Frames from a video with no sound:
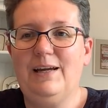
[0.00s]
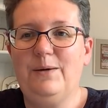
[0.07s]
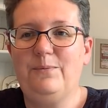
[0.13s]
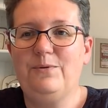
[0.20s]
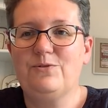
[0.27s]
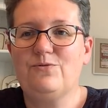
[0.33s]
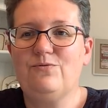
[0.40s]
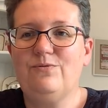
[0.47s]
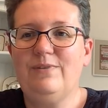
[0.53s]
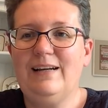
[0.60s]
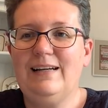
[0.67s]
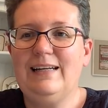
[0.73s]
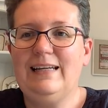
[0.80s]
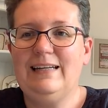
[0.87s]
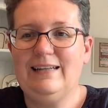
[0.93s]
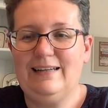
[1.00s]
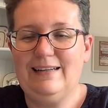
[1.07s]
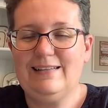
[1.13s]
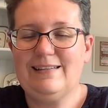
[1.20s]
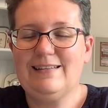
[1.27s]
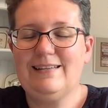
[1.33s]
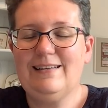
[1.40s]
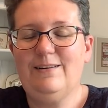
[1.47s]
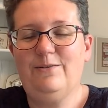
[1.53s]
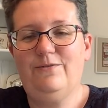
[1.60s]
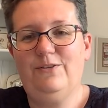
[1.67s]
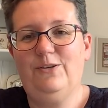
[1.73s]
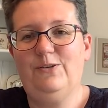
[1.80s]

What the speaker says: It was really nice of you,